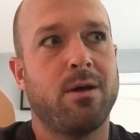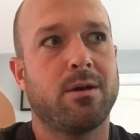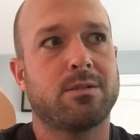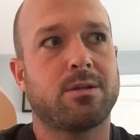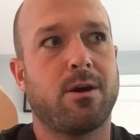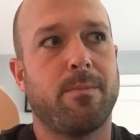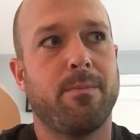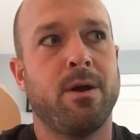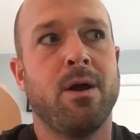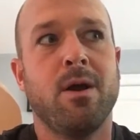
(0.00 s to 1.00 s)

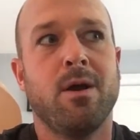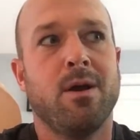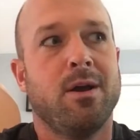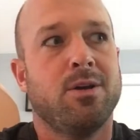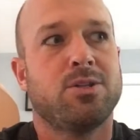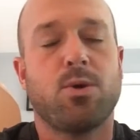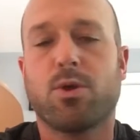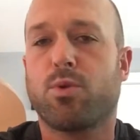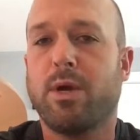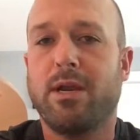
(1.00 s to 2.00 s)
some 2 or
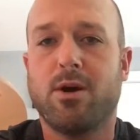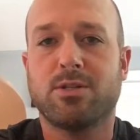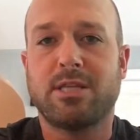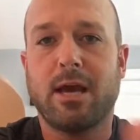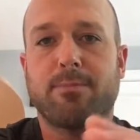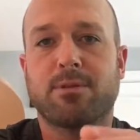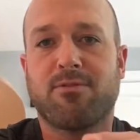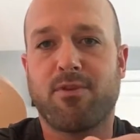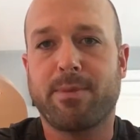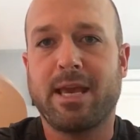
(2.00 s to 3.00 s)
3 no steps
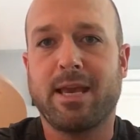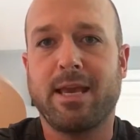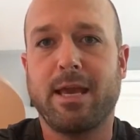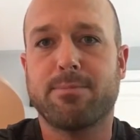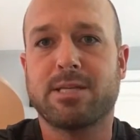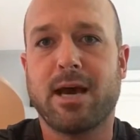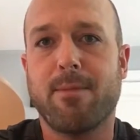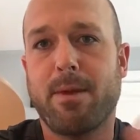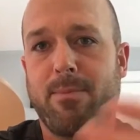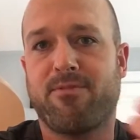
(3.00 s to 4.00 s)
from kicking hip side,
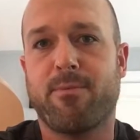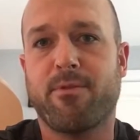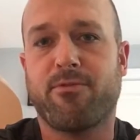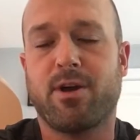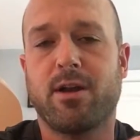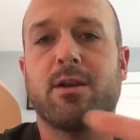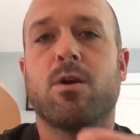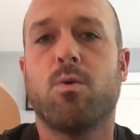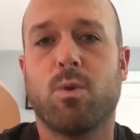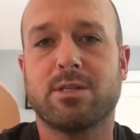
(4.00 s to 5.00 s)
maybe from the front,
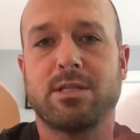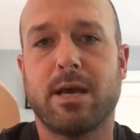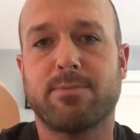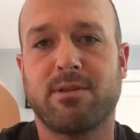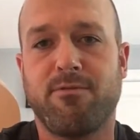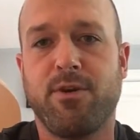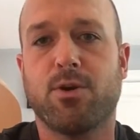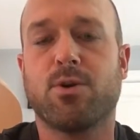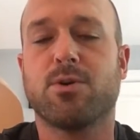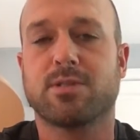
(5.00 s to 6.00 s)
one steps and field
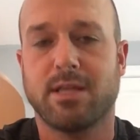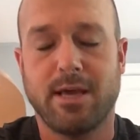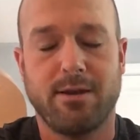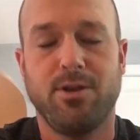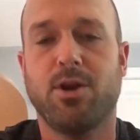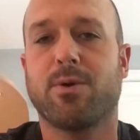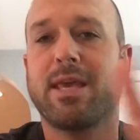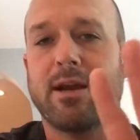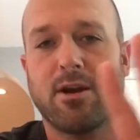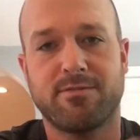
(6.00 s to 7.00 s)
goals, and then, you know,
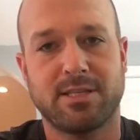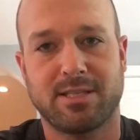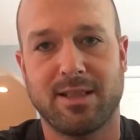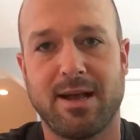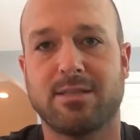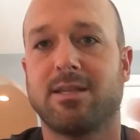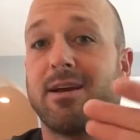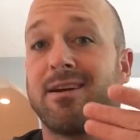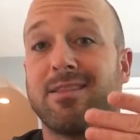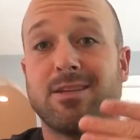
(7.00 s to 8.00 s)
kickoffs is the last
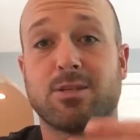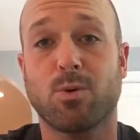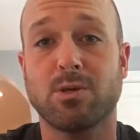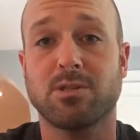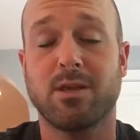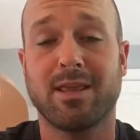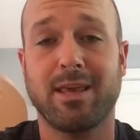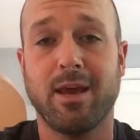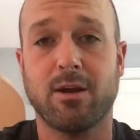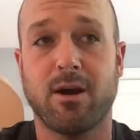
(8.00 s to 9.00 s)
thing. The source to the
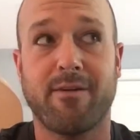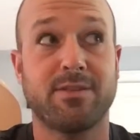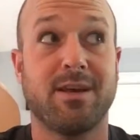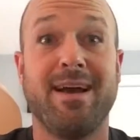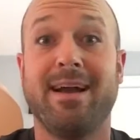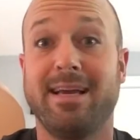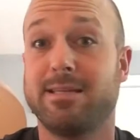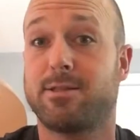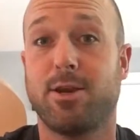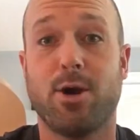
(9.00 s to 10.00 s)
kickoffs
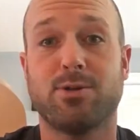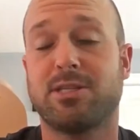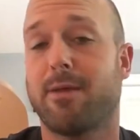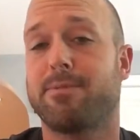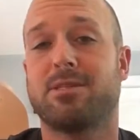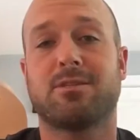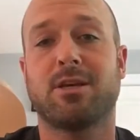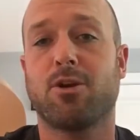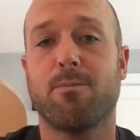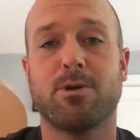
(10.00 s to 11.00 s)
is the no step. It's the
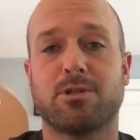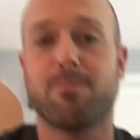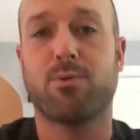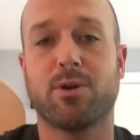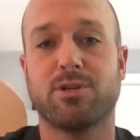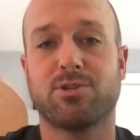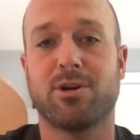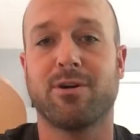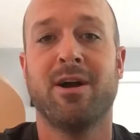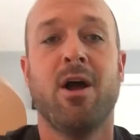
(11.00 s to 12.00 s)
single most important
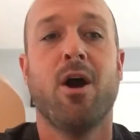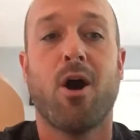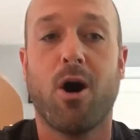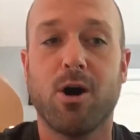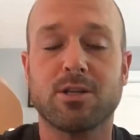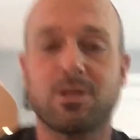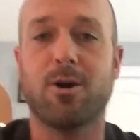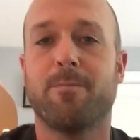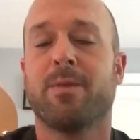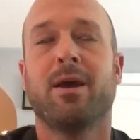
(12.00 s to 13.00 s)
drill. Also,